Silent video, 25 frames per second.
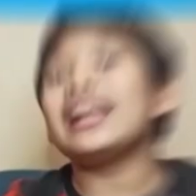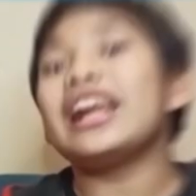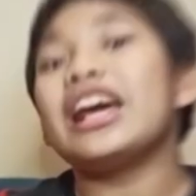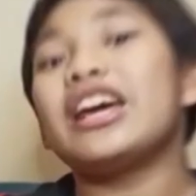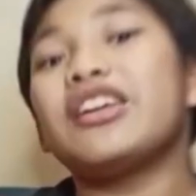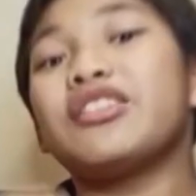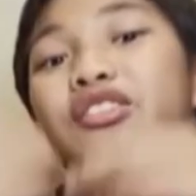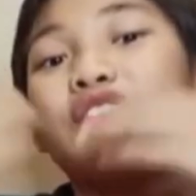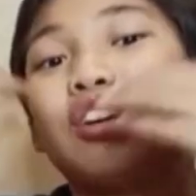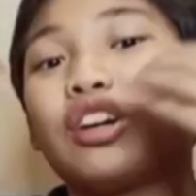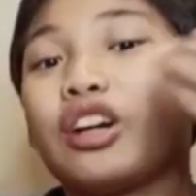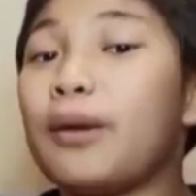
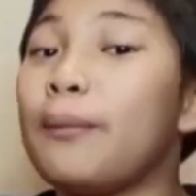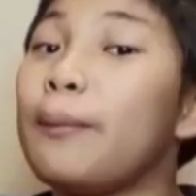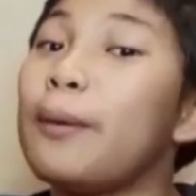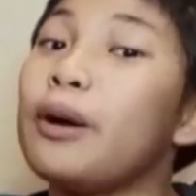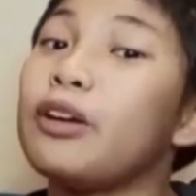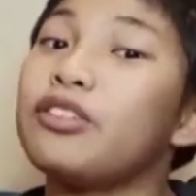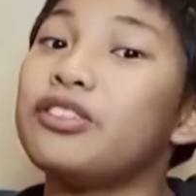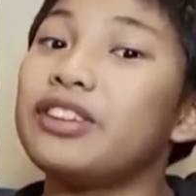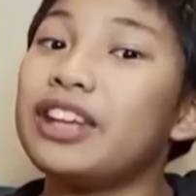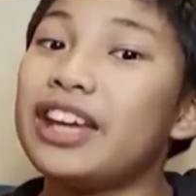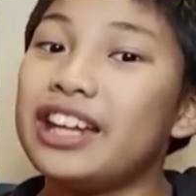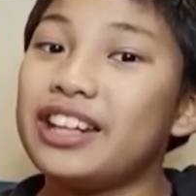Let's talk
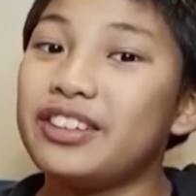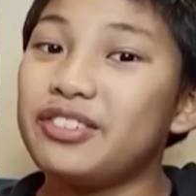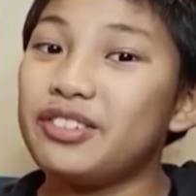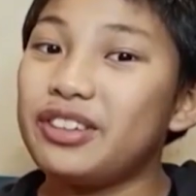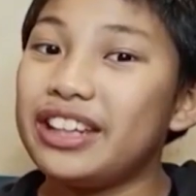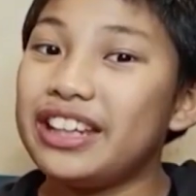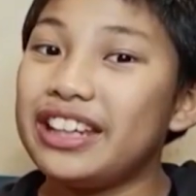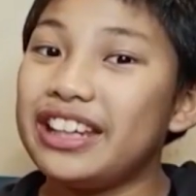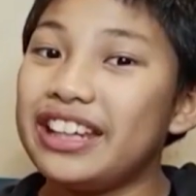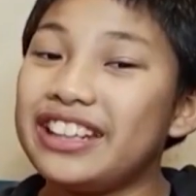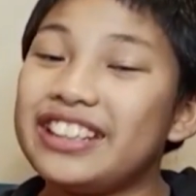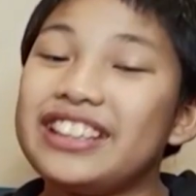about
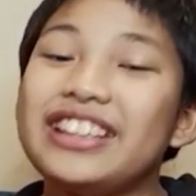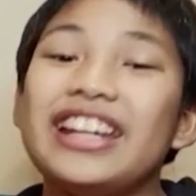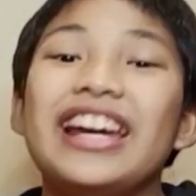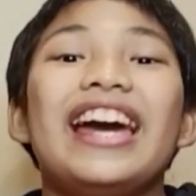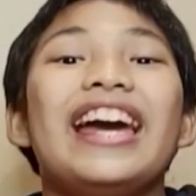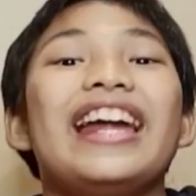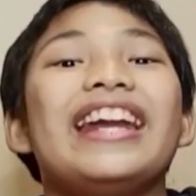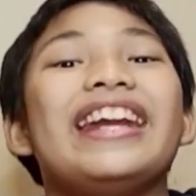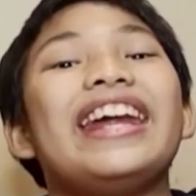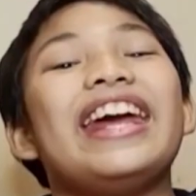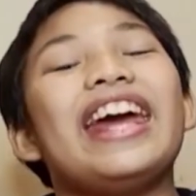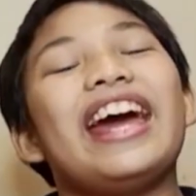sandwich.
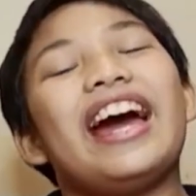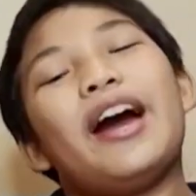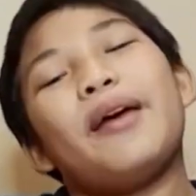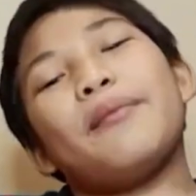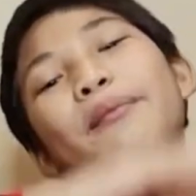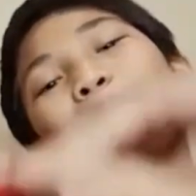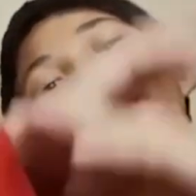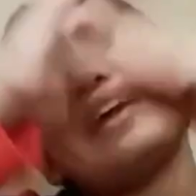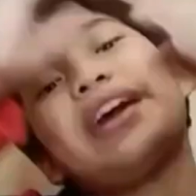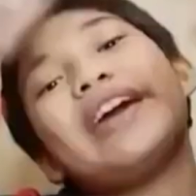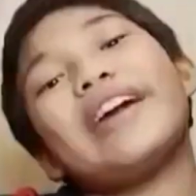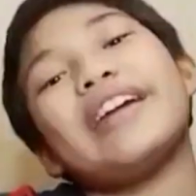There
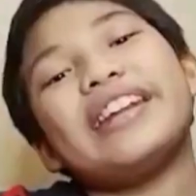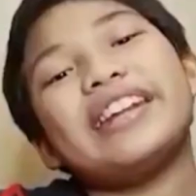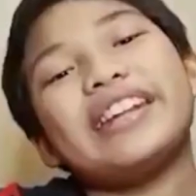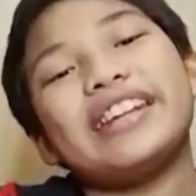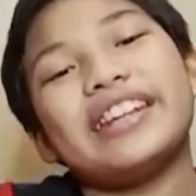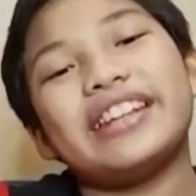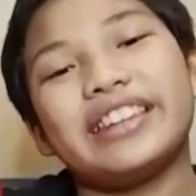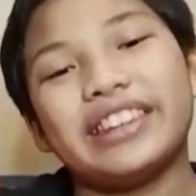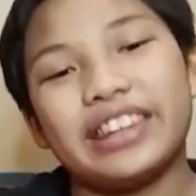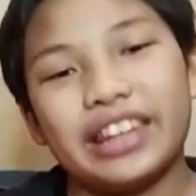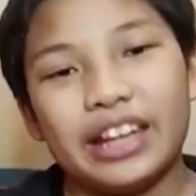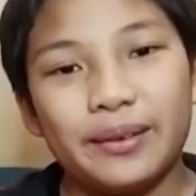are
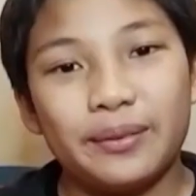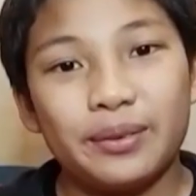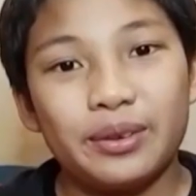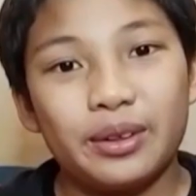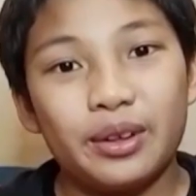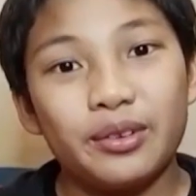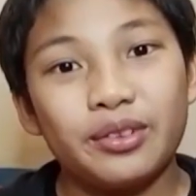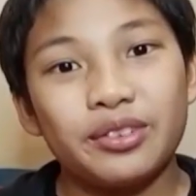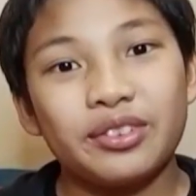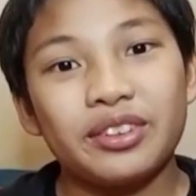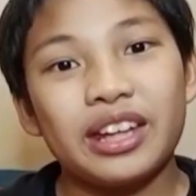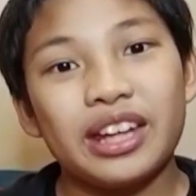many types
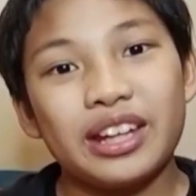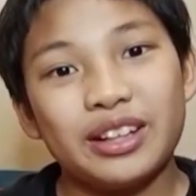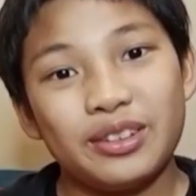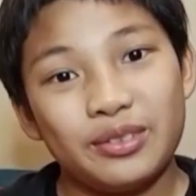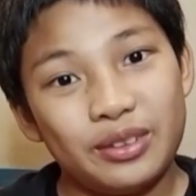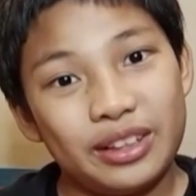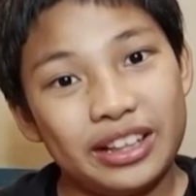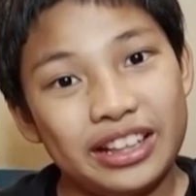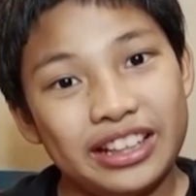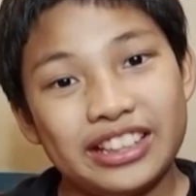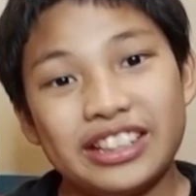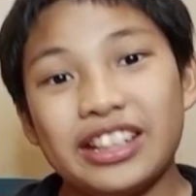of
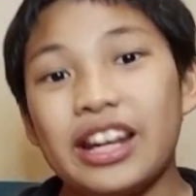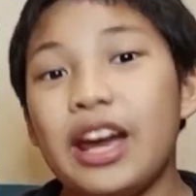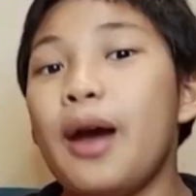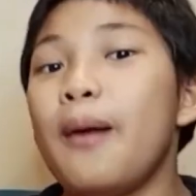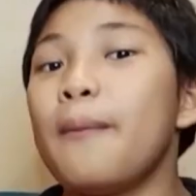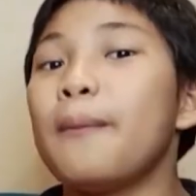sandwich.